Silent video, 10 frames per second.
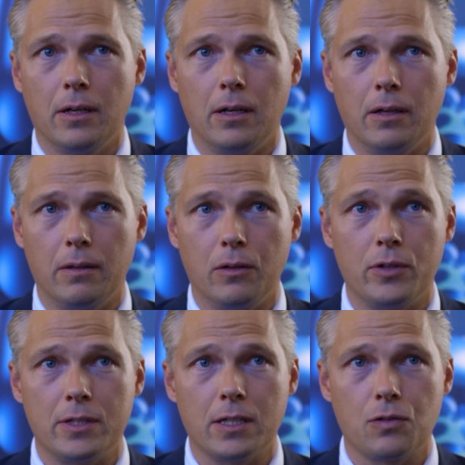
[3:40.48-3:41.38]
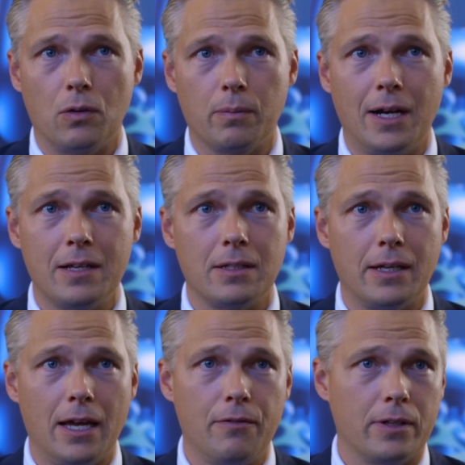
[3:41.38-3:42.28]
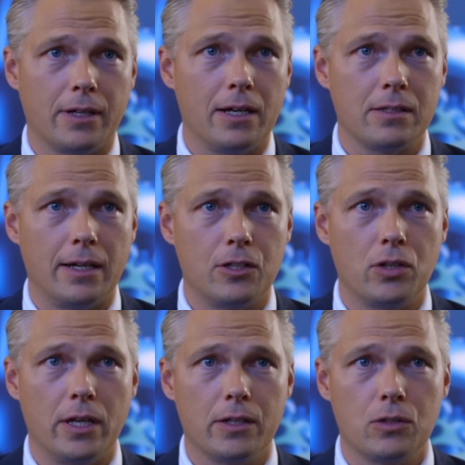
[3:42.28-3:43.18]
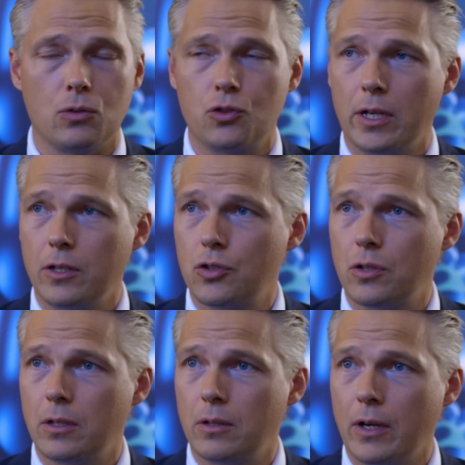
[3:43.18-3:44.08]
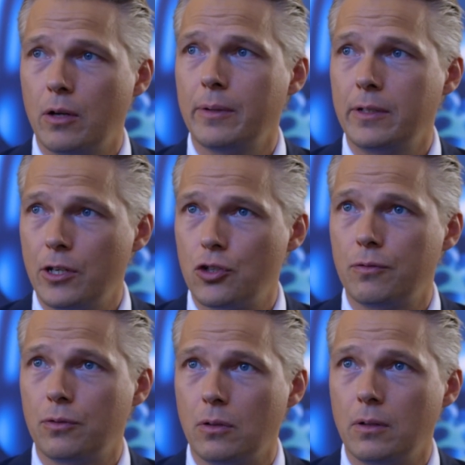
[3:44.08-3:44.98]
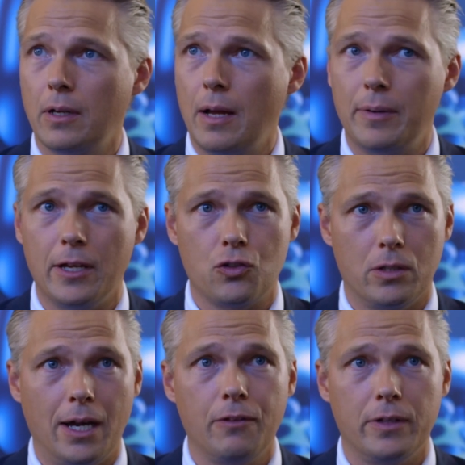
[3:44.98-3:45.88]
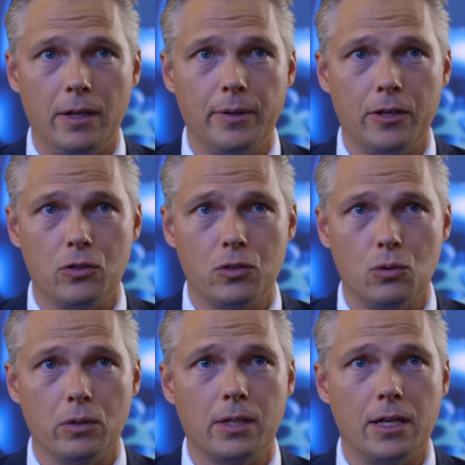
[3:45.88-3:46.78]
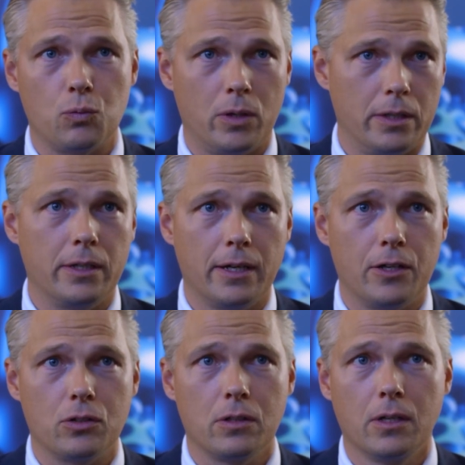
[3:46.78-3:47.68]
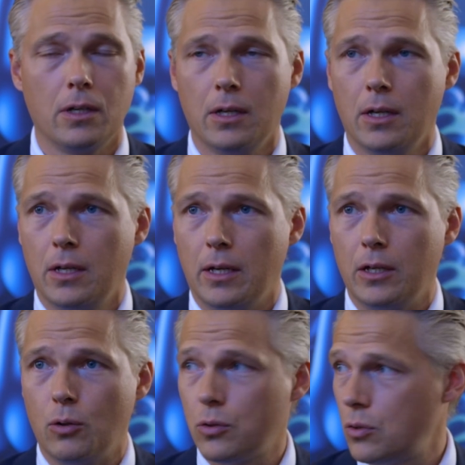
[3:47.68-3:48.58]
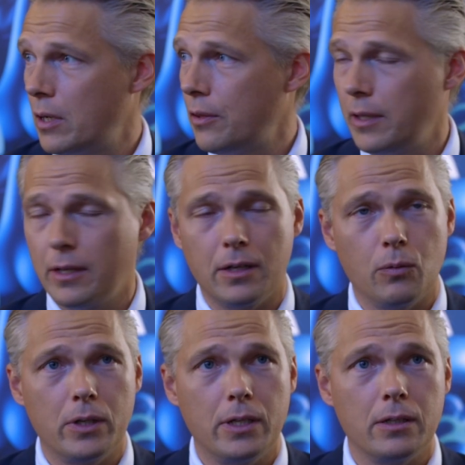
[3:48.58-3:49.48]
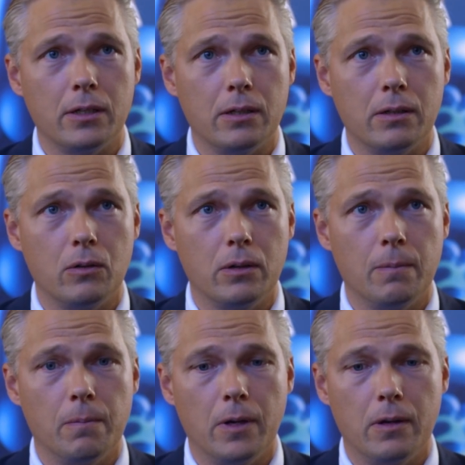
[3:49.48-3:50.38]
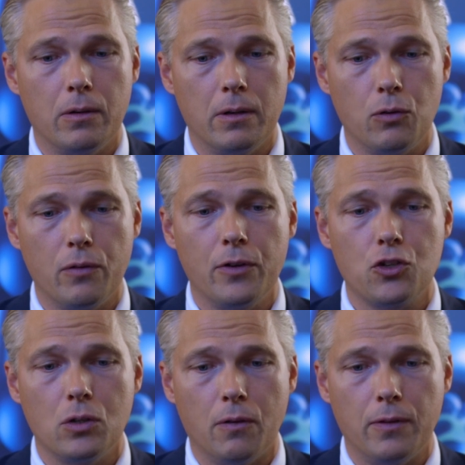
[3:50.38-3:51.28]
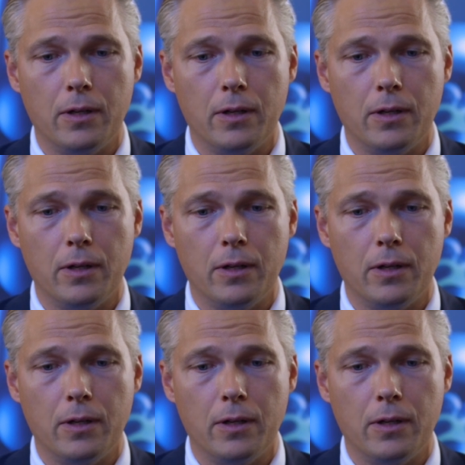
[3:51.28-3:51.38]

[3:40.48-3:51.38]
the results from CASTLE-AF and CASTLE-HTx to change the recommendation for ablation in heart failure patients to class 1 indication. And also I think we need a revision of